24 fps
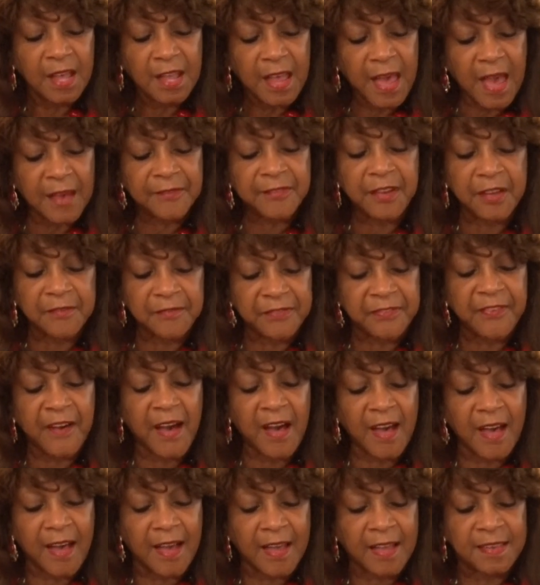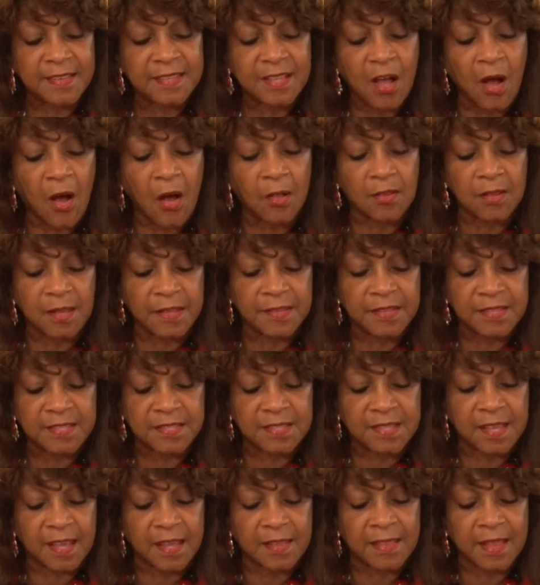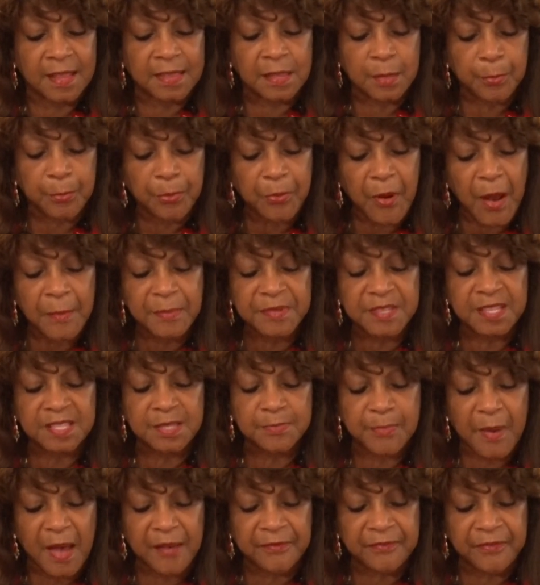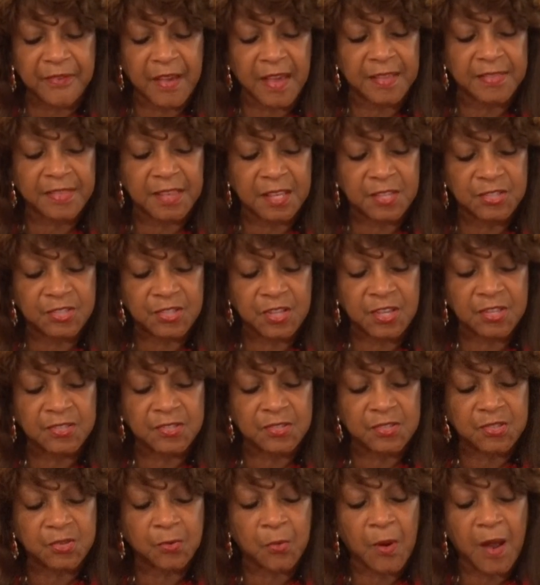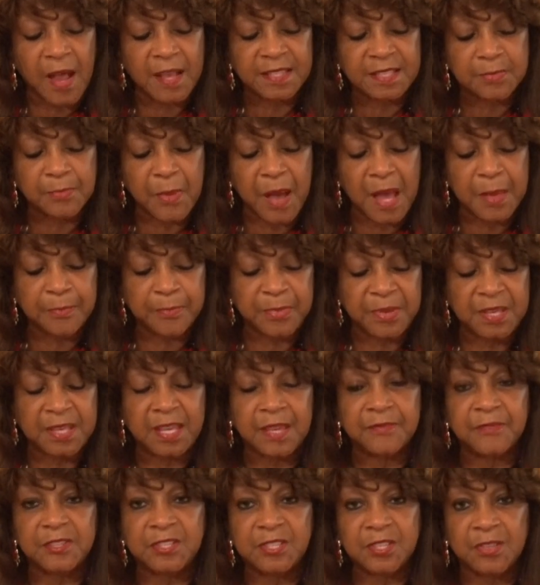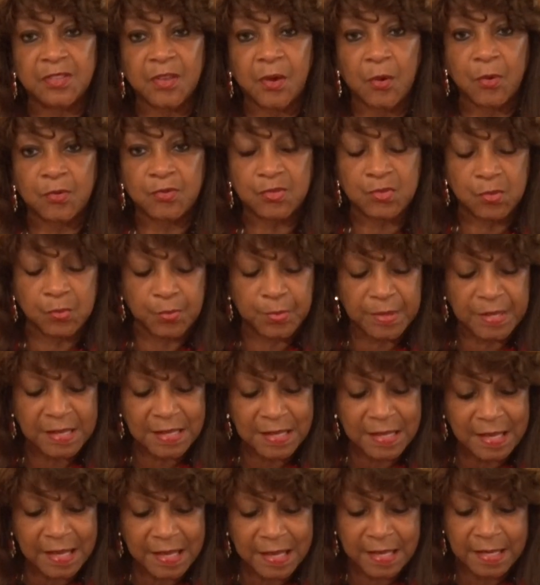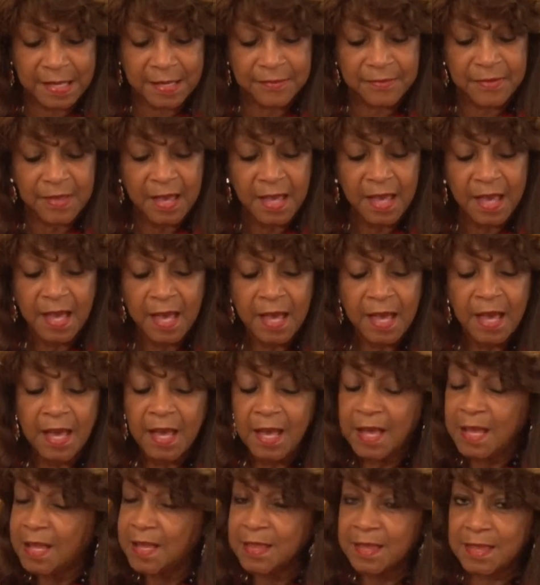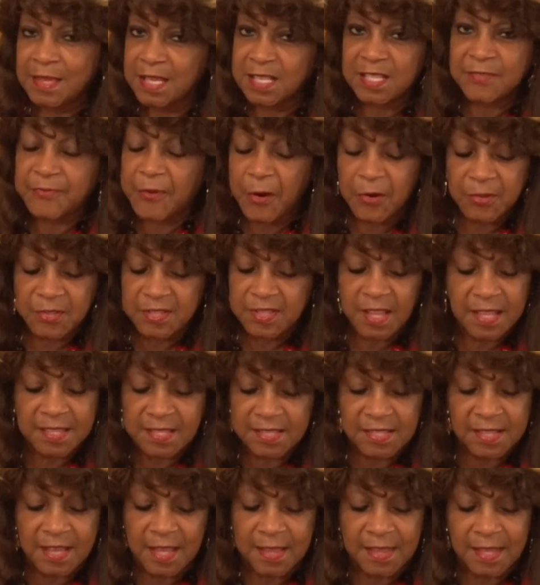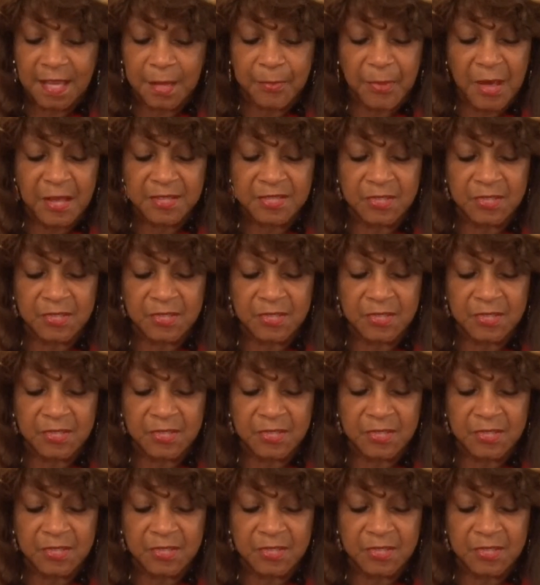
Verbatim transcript: have confined all under sin that the promises by faith in Jesus Christ might be given to those who believe. This verse doesn't say anything about